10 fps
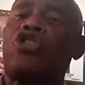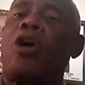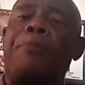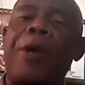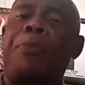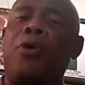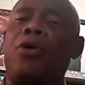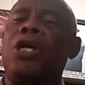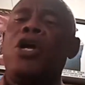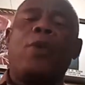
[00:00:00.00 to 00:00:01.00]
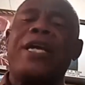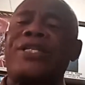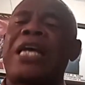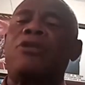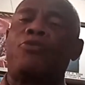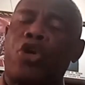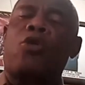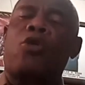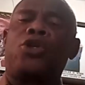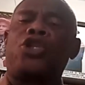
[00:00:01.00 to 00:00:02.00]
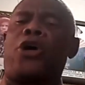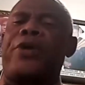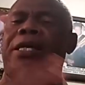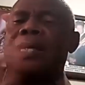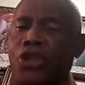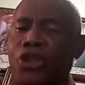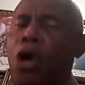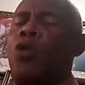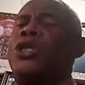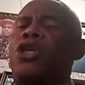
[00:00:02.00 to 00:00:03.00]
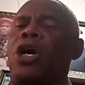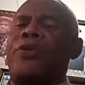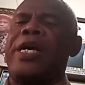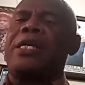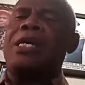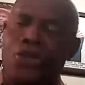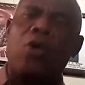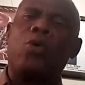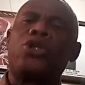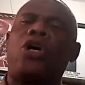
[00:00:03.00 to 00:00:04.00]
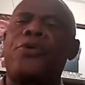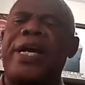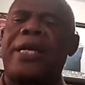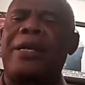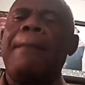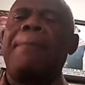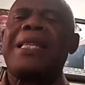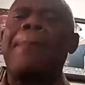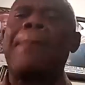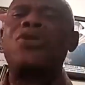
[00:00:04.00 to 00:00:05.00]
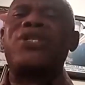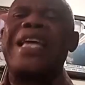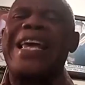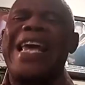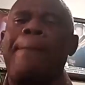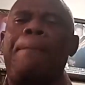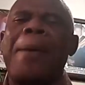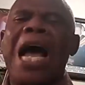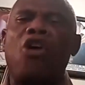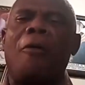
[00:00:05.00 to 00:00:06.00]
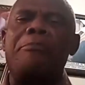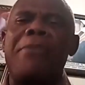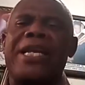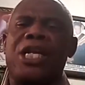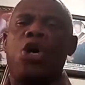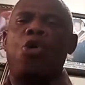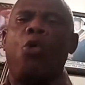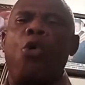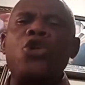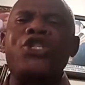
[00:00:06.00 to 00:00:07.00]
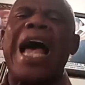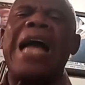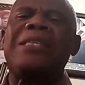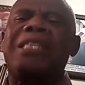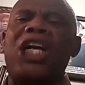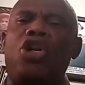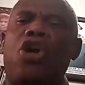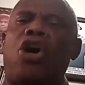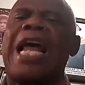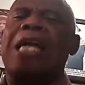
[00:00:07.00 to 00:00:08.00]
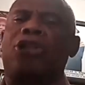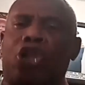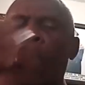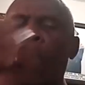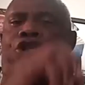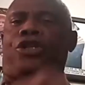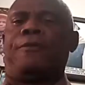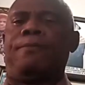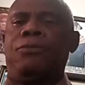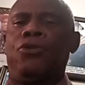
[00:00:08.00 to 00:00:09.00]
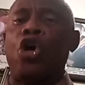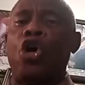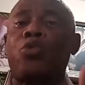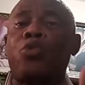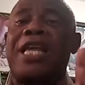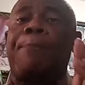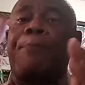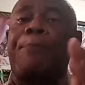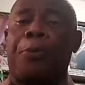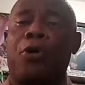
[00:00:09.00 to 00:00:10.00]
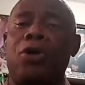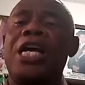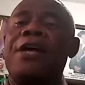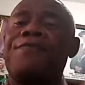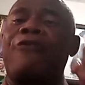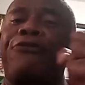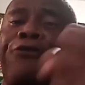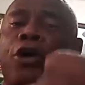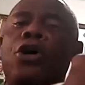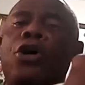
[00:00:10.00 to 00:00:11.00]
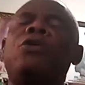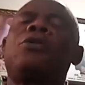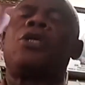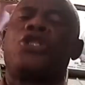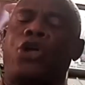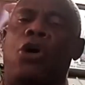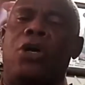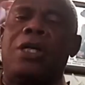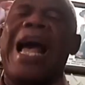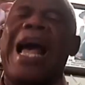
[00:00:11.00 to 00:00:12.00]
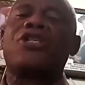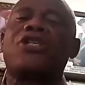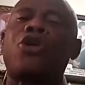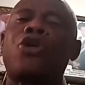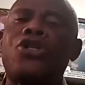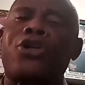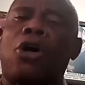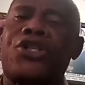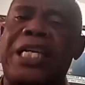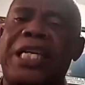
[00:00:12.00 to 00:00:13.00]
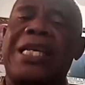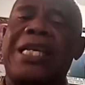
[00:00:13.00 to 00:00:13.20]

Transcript: of people were saying, Saul will not reign, Saul will not reign, Saul will not reign. But the Bible says a band of men whose heart the Lord had touched. Those were the people that follow Saul, and Saul succeeded.